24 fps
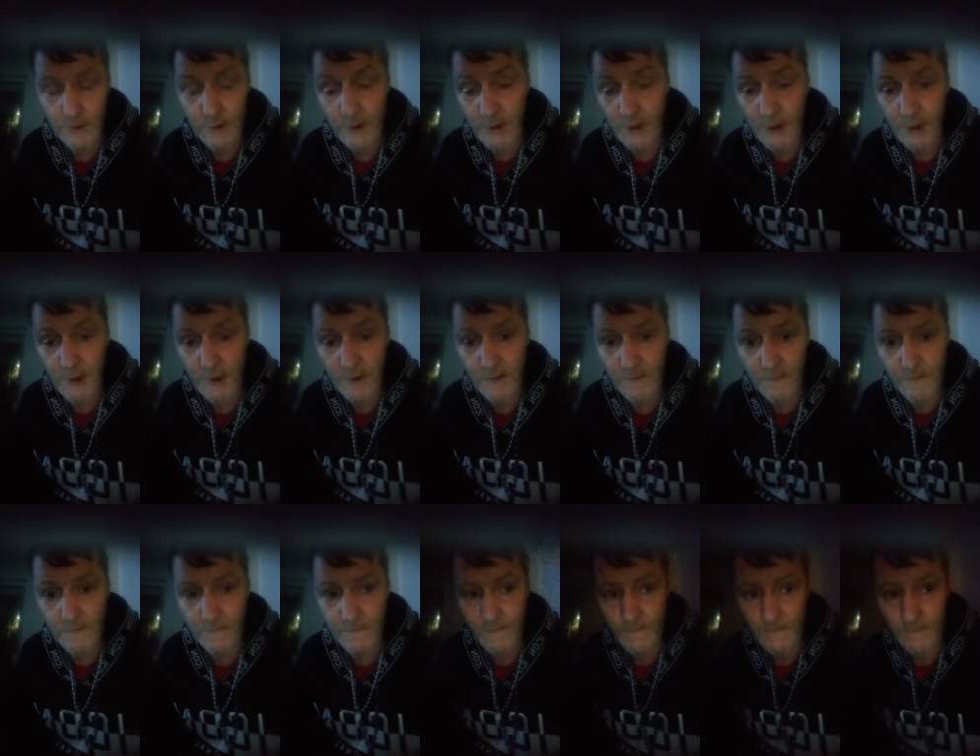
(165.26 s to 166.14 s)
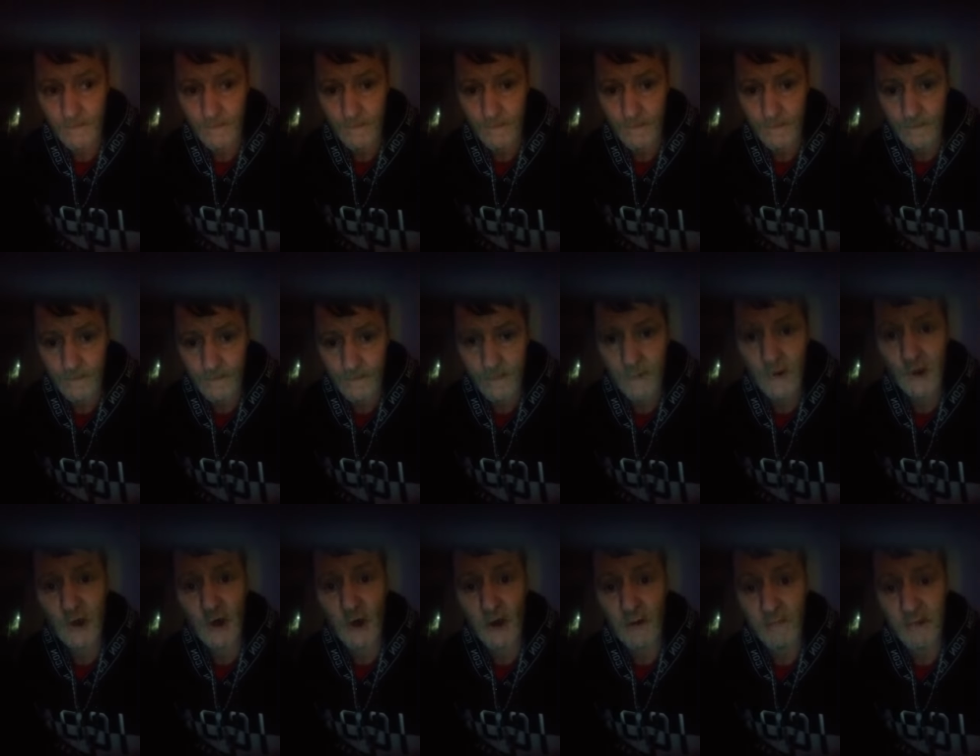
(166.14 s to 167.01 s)
Yeah,
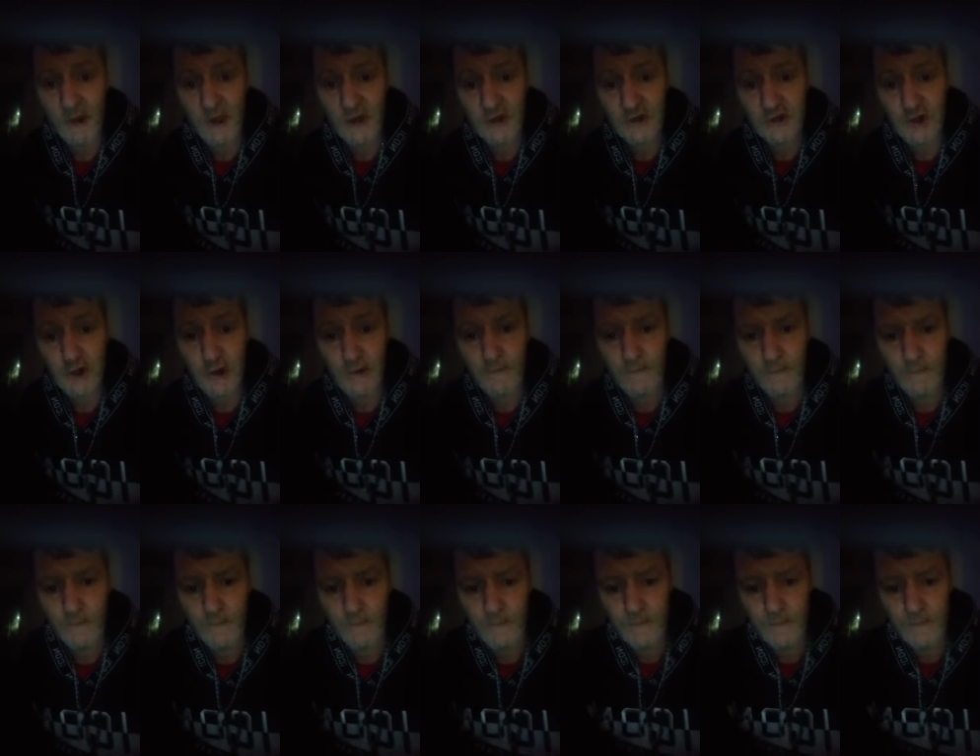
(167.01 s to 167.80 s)
and God bless you.